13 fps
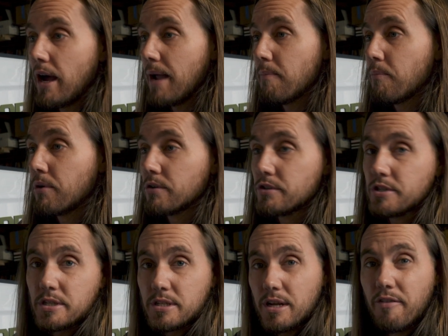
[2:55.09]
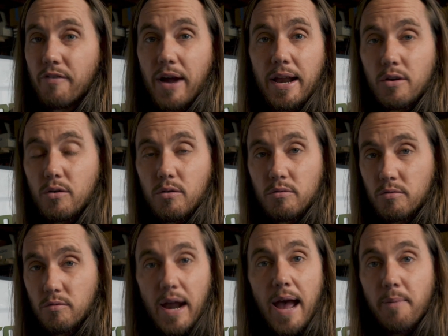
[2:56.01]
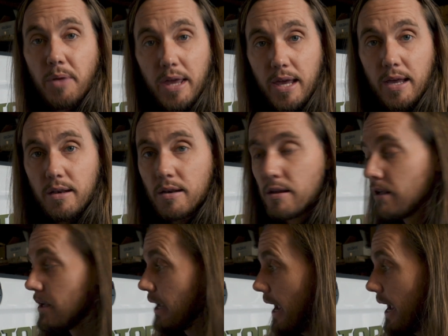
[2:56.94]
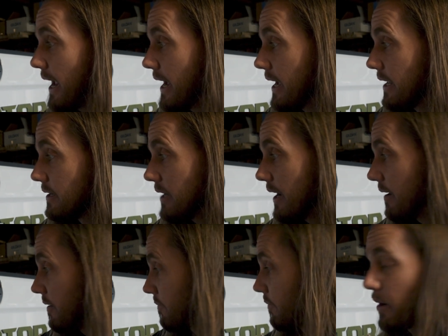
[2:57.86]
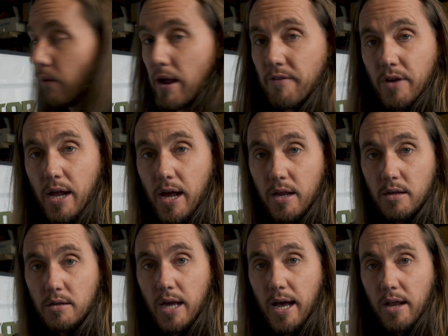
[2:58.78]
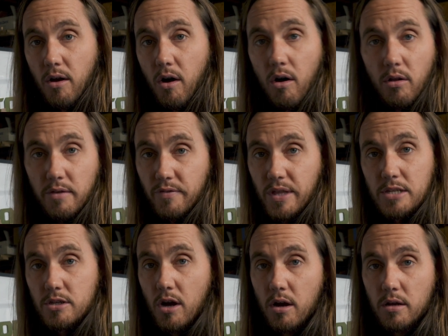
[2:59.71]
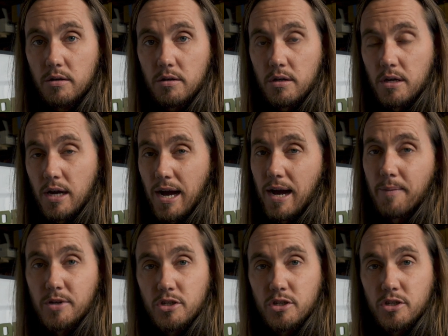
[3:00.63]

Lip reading: I purchased a vinyl wrap kit, and my wife and I got all of these on. It